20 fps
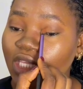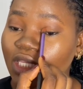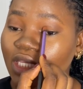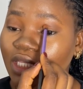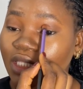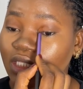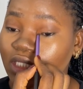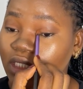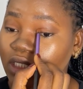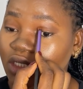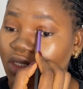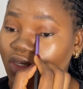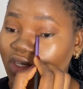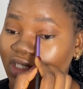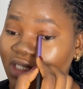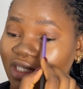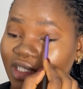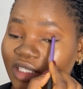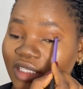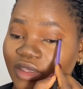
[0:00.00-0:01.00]
It
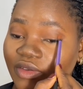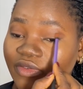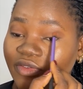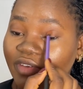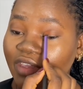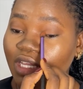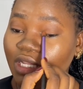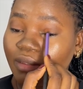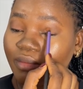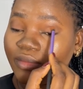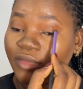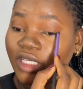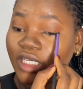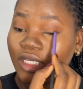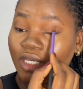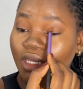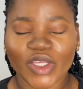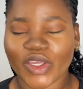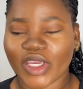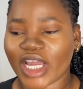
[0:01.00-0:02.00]
doesn't fail me.
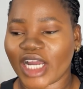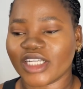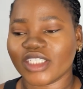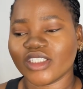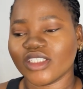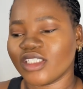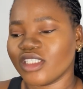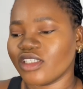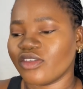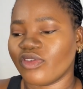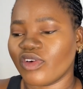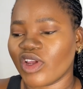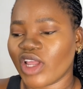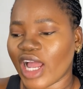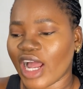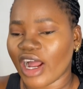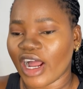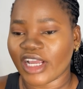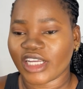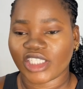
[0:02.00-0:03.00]
So you can do this for your
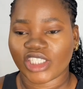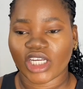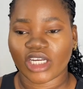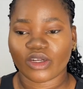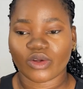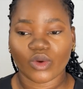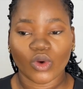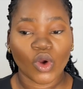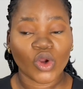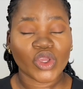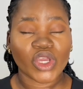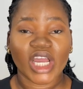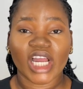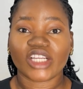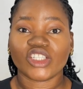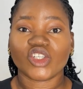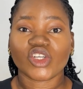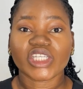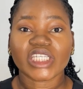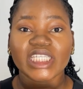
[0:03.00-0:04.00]
eyeshadow, or you
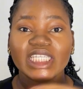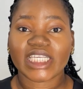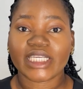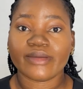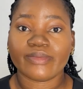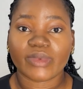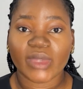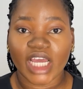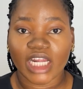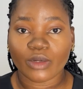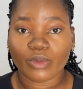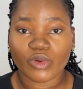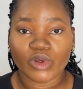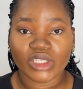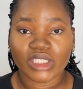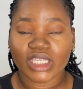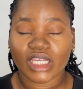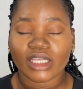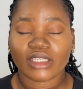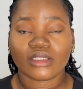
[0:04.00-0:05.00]
can just skip that
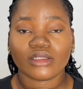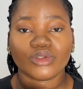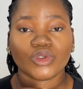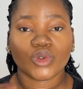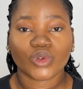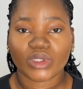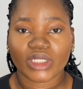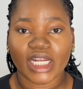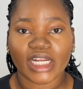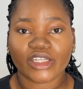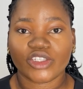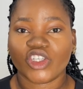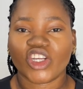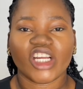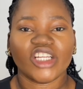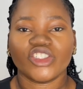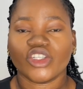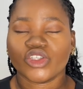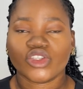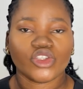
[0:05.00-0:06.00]
process totally. You
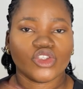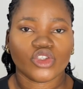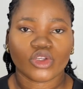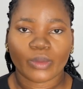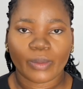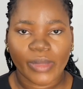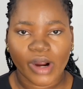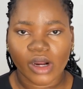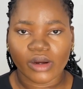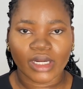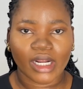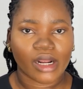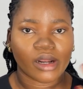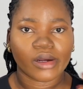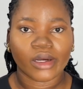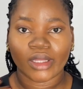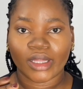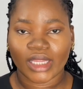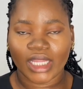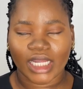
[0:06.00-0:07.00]
can just use your powder
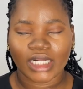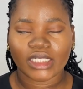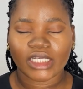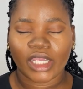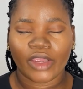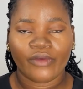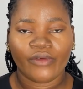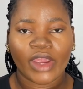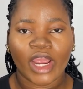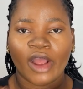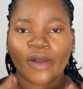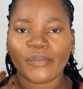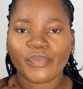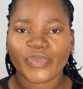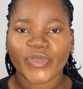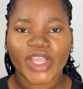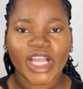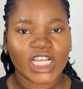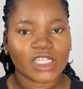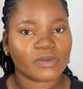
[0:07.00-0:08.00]
on that area,
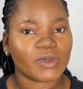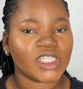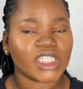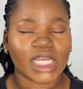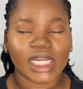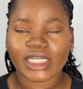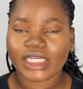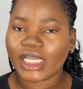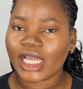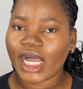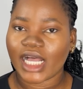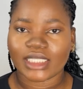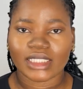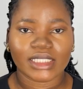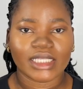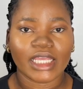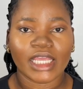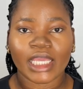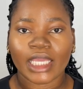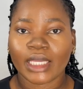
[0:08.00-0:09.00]
especially as
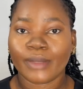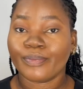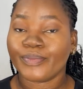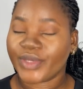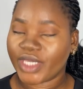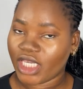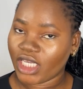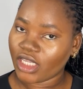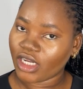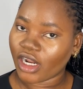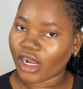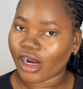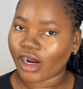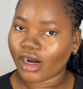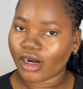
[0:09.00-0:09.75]
a beginner.